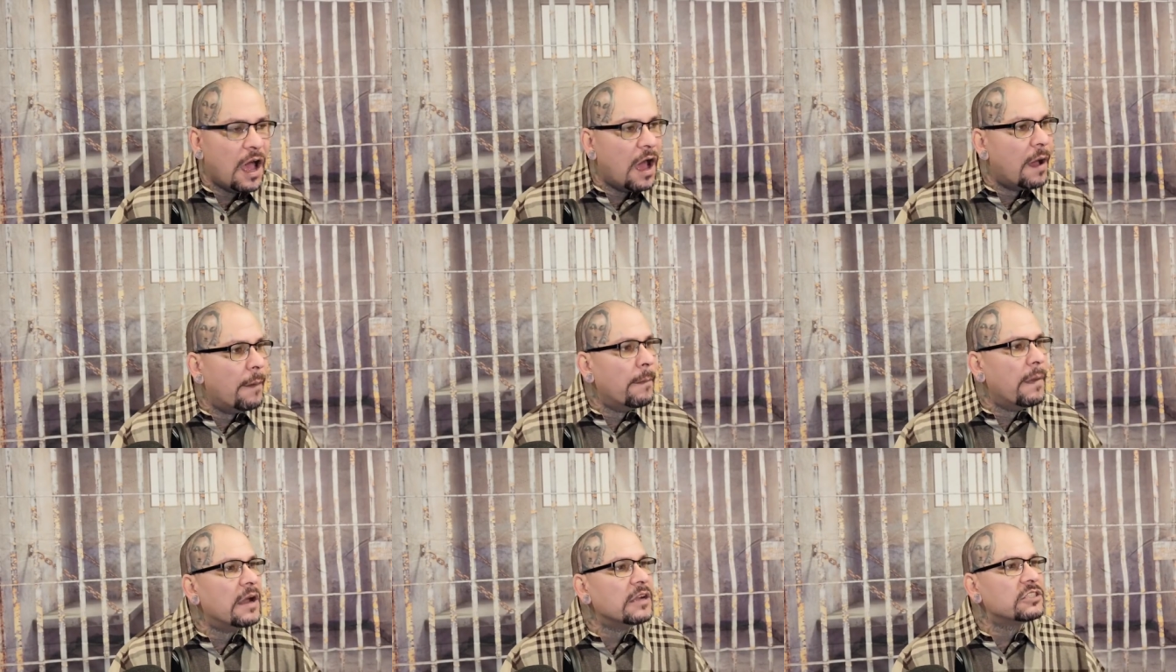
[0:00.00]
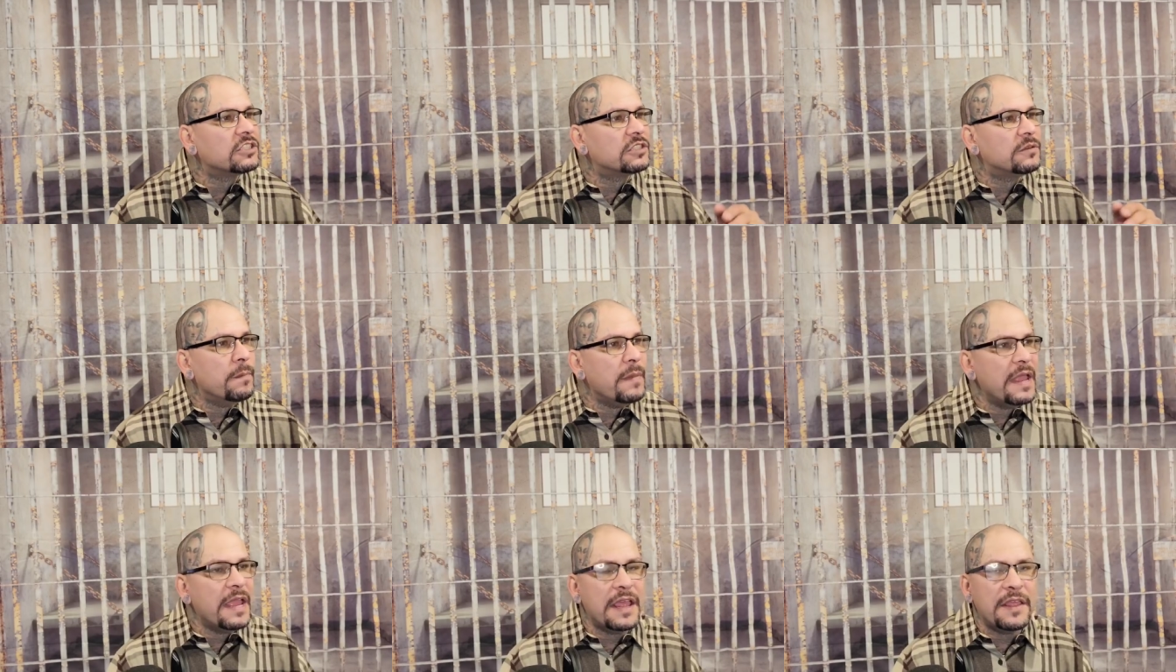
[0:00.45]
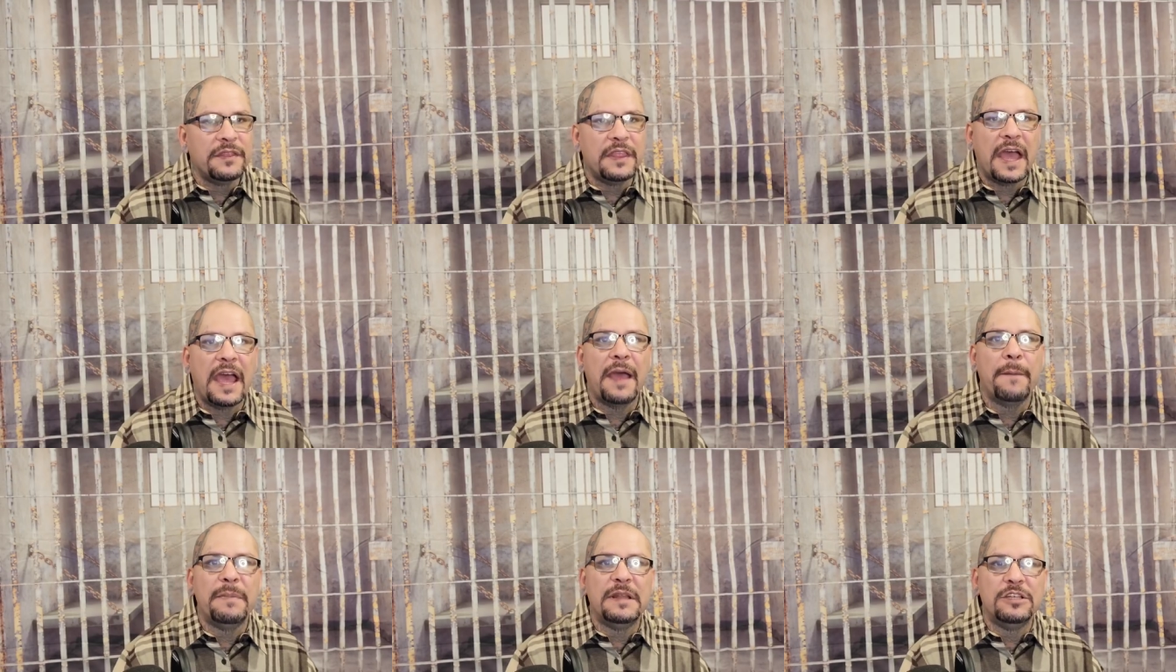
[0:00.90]
amongst men
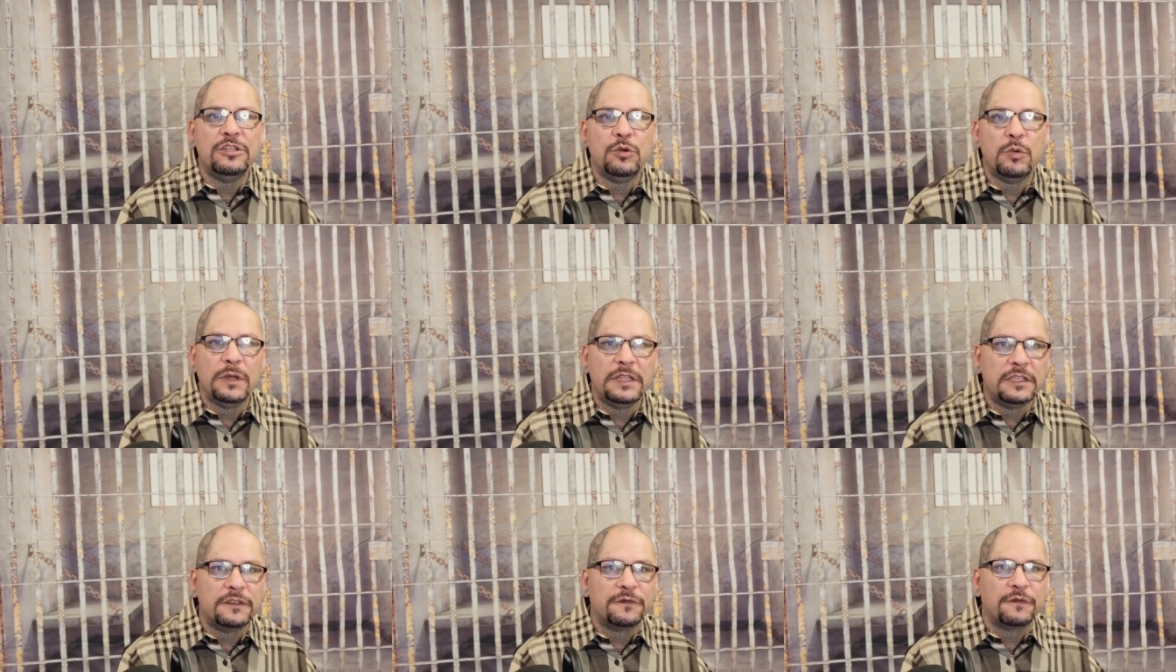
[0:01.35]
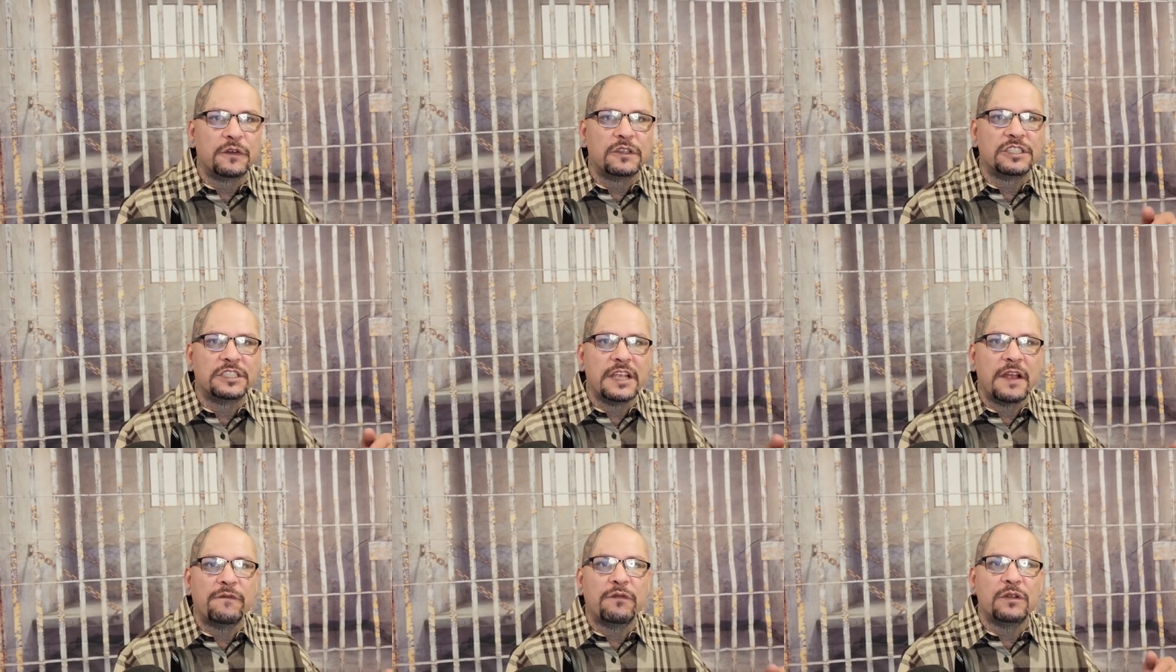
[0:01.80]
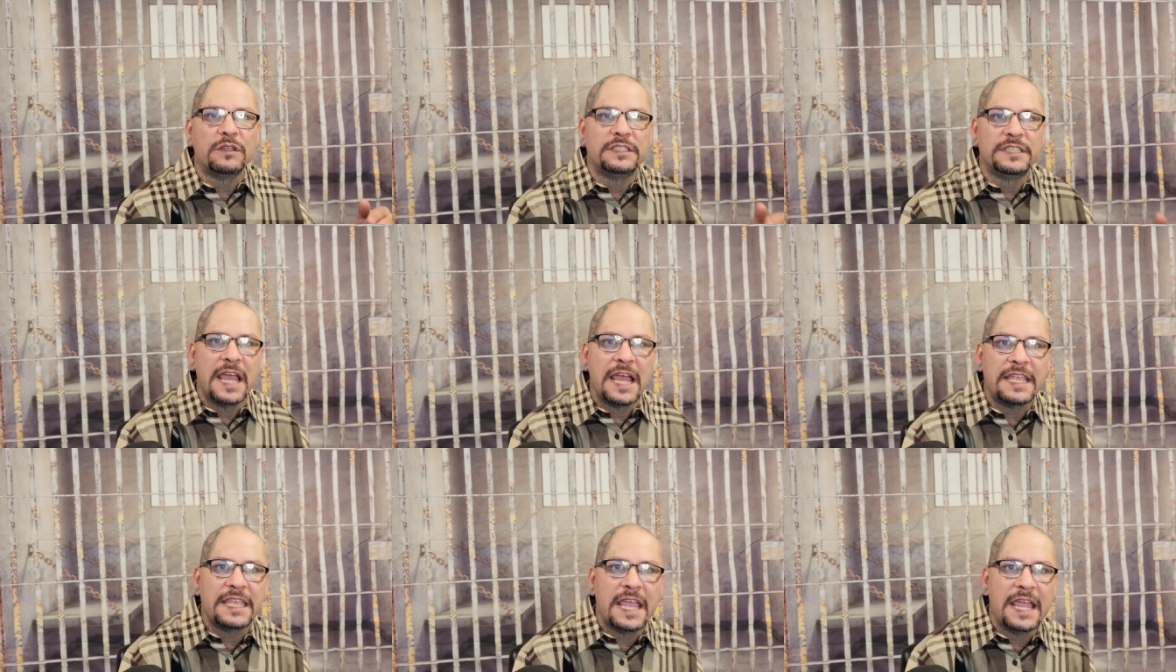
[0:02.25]
that have been doing this for several
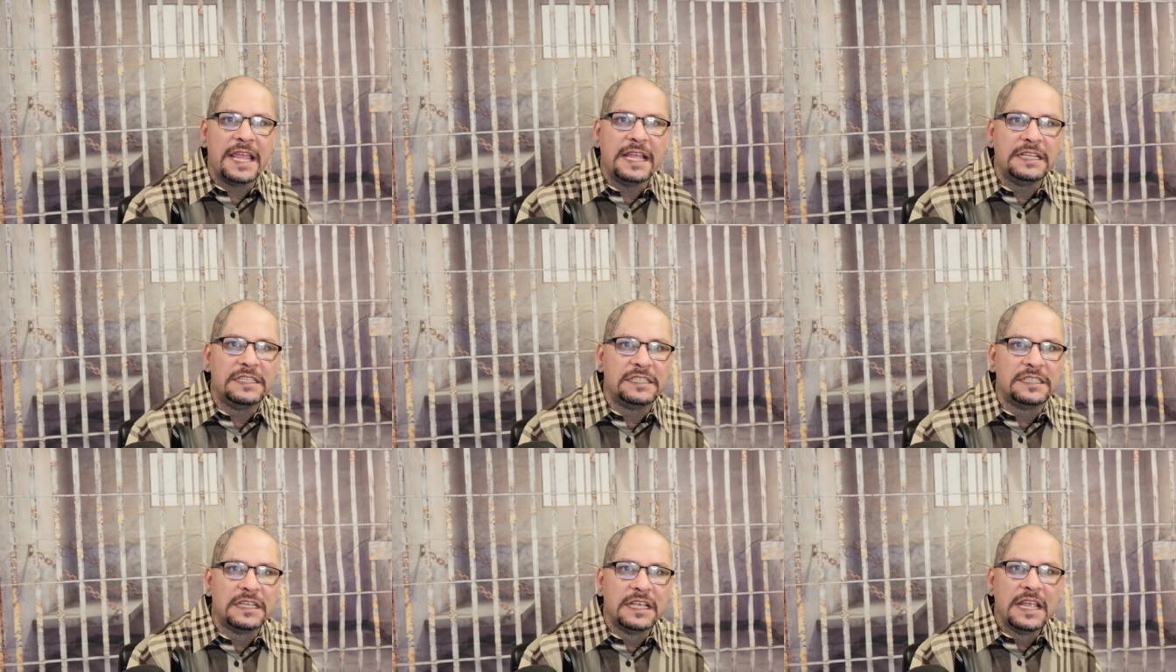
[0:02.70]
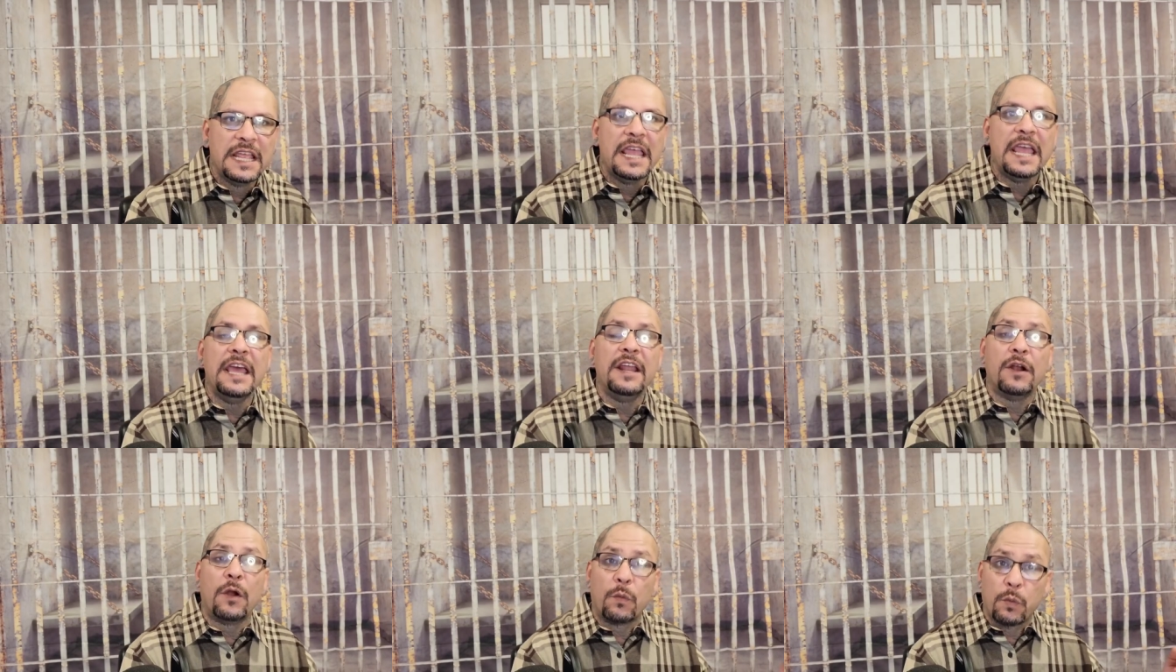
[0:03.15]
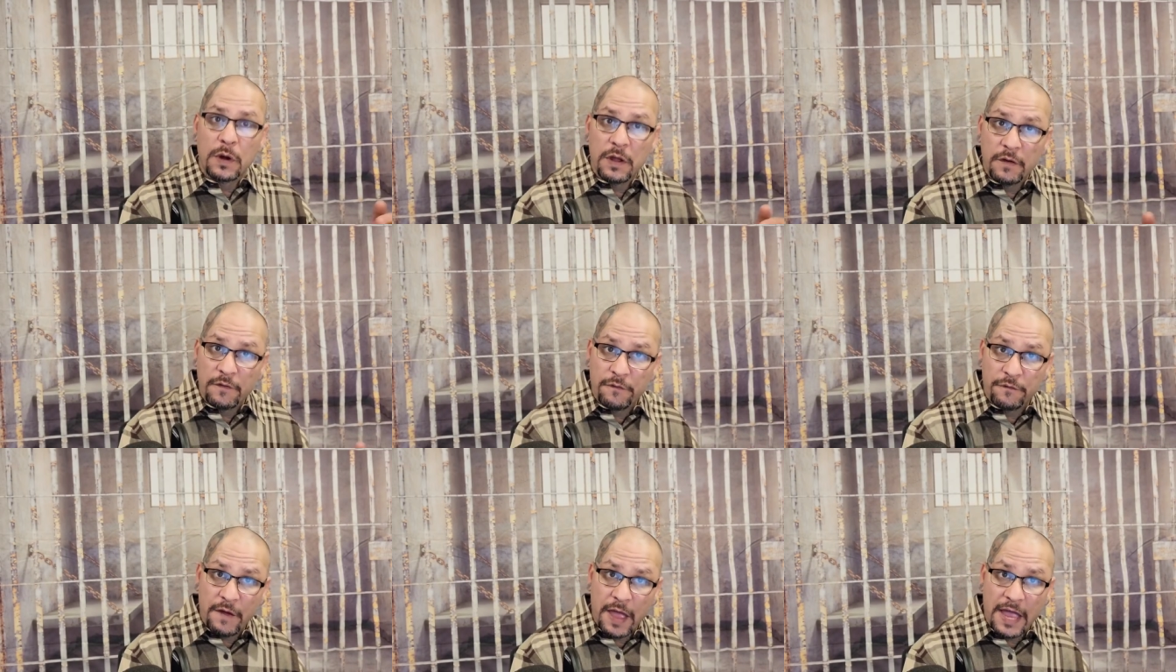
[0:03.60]
decades in a
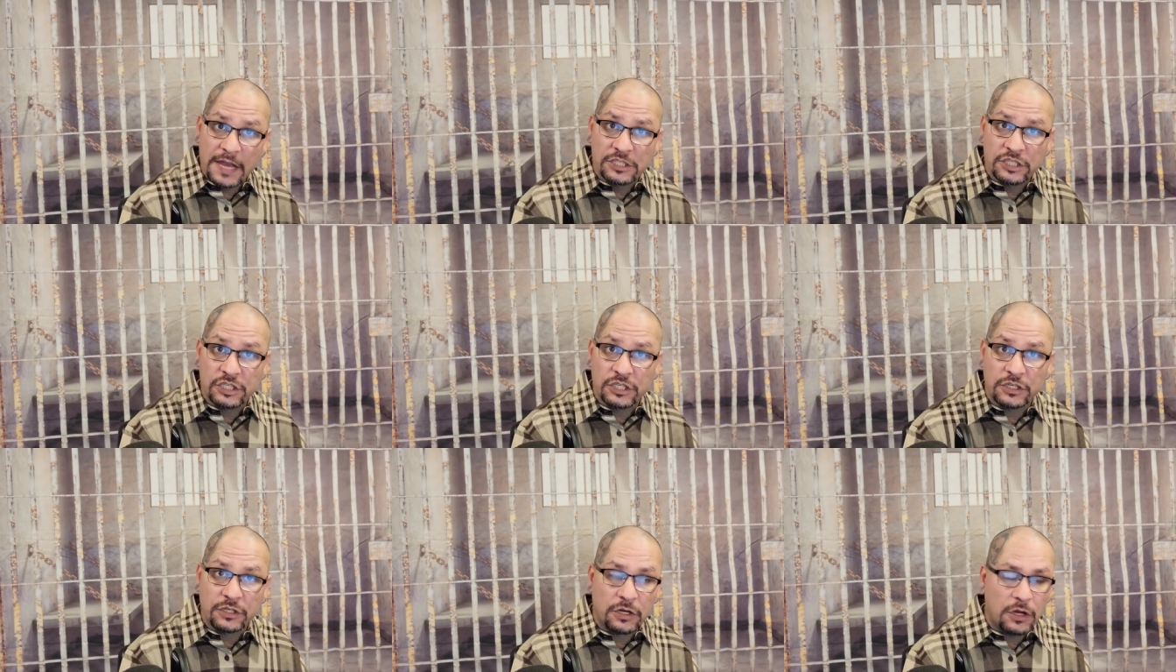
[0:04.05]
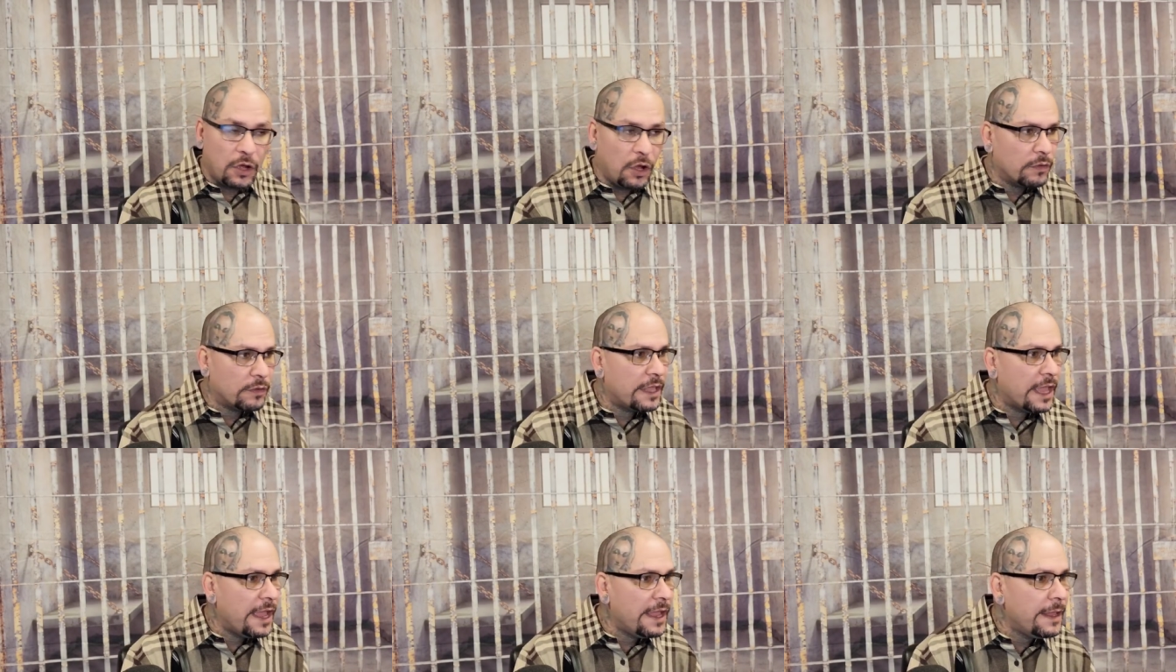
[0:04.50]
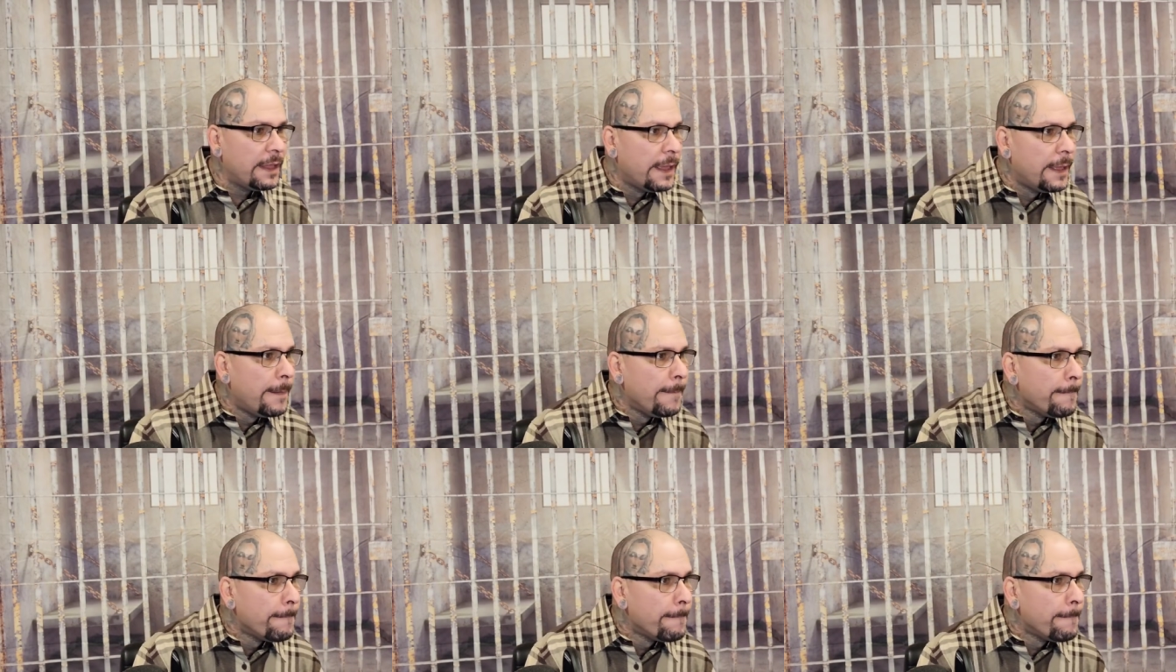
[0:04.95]
real fashion. Okay,